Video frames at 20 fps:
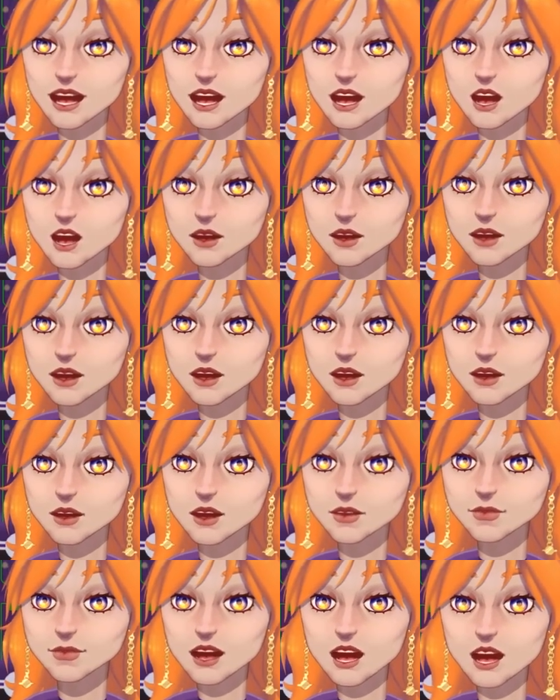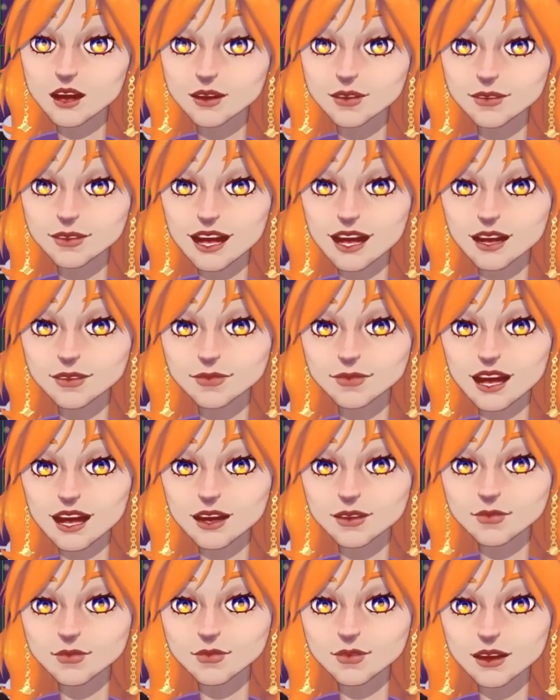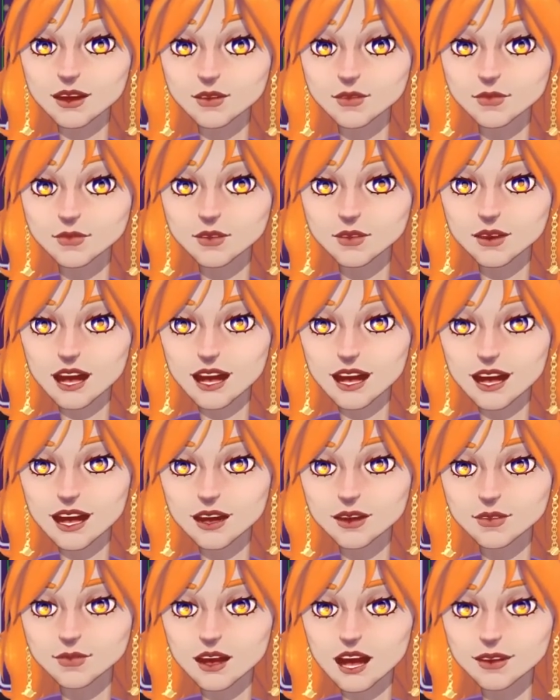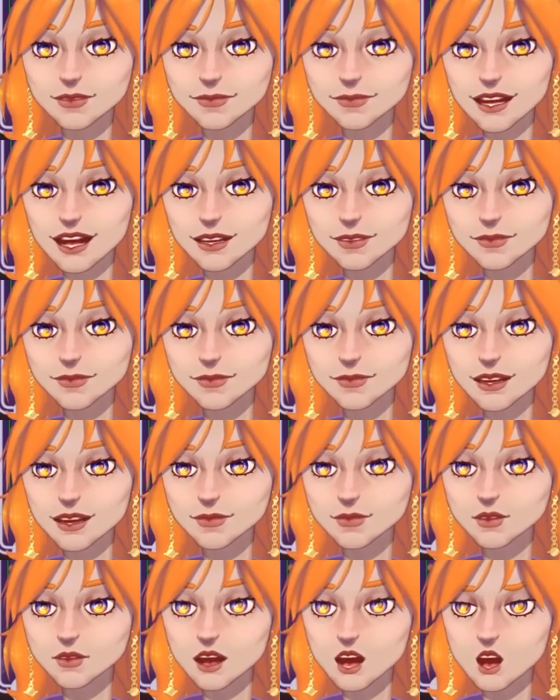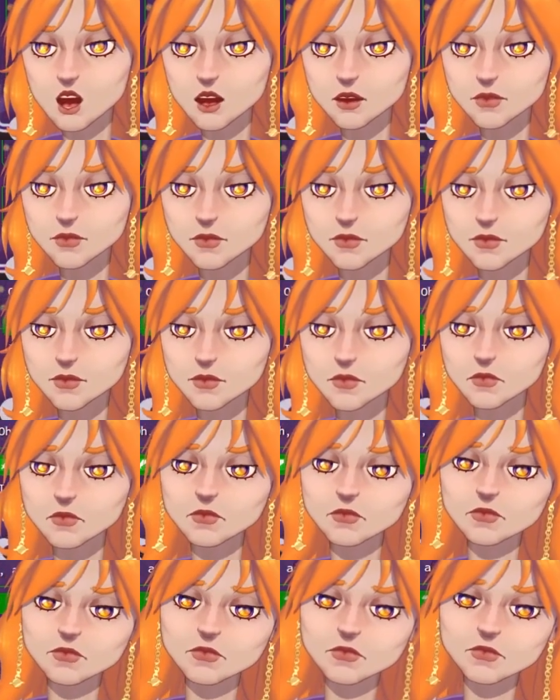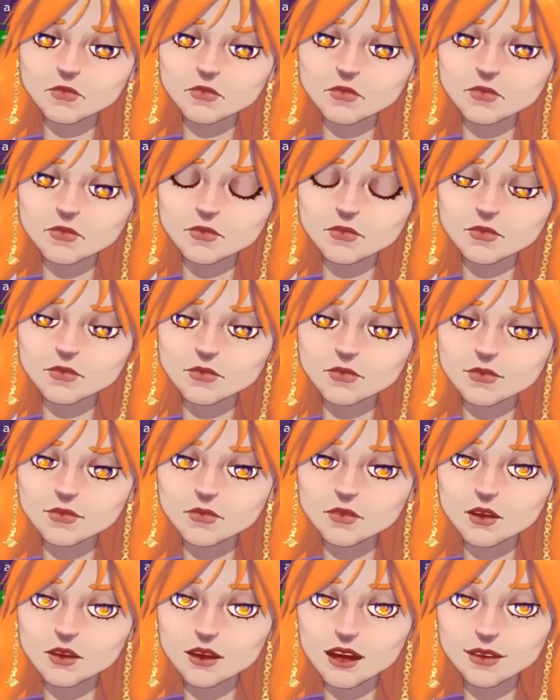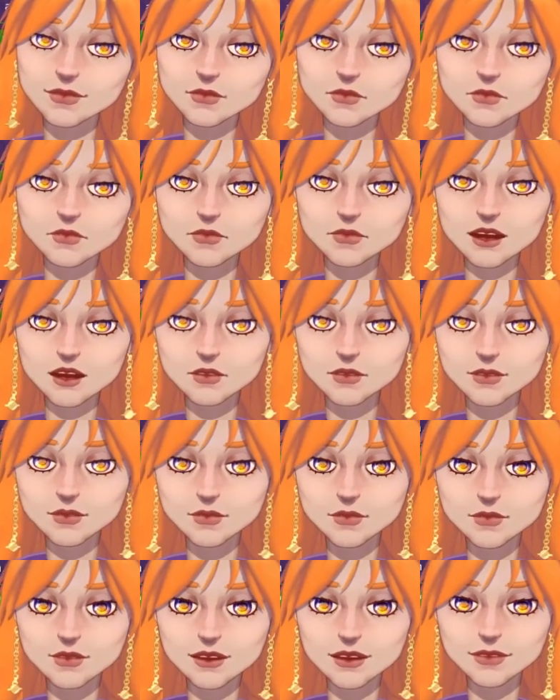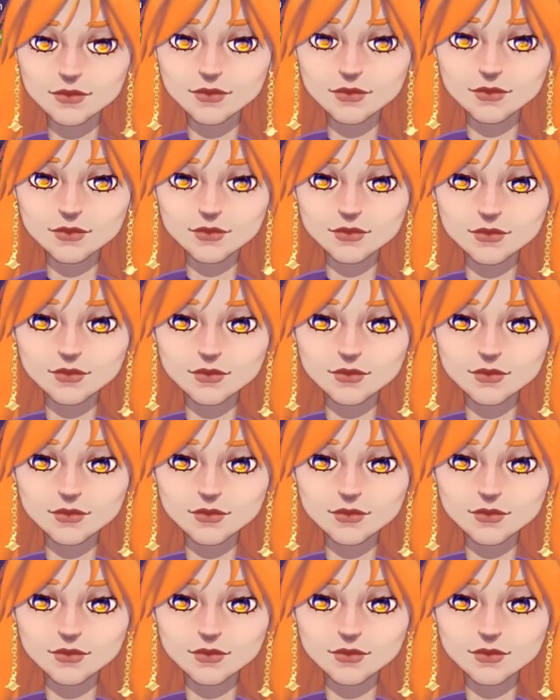Pure of heart, at elevation edge, ascend and depart. Okay, so maybe there is